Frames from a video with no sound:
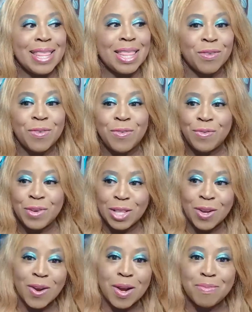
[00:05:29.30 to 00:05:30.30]
the
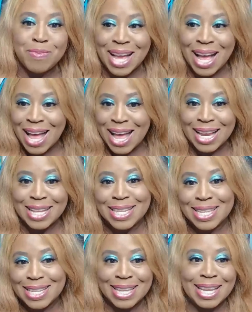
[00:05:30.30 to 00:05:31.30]
filler behind
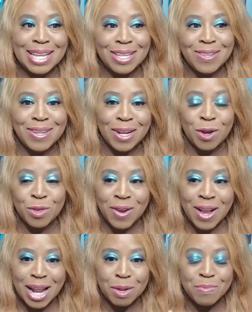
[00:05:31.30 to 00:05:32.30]
the scenes.
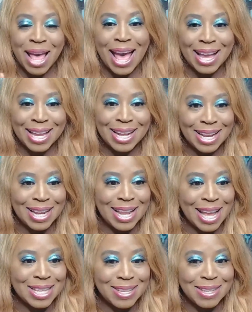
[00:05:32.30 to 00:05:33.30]
They're kind of packing in
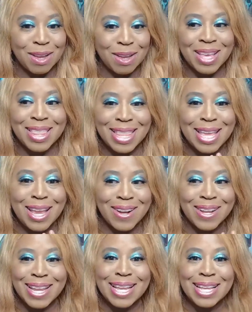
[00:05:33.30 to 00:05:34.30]
that stuff that
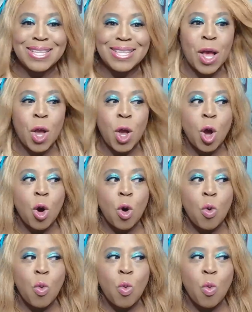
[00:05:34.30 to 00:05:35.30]
theater kids
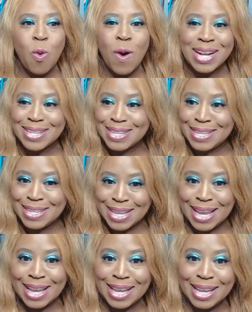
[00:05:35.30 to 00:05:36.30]
want to
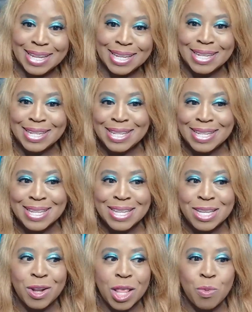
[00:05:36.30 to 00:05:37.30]
see.
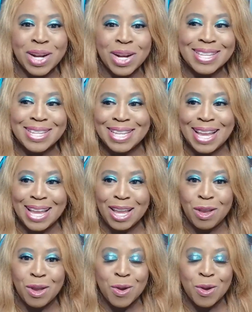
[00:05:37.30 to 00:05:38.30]
They want to
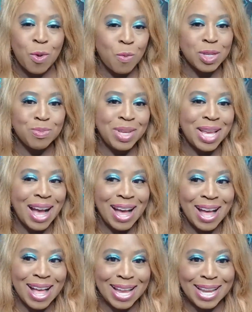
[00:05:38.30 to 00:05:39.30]
see what was
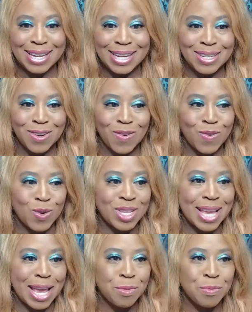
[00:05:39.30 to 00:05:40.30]
behind, or we'll
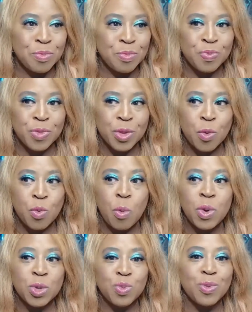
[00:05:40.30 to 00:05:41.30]
say,
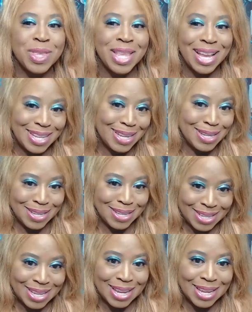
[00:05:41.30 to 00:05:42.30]
what they didn't
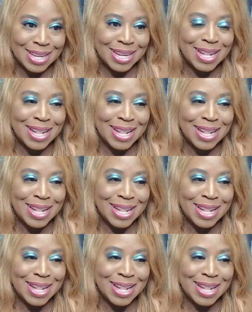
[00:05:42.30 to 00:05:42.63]
see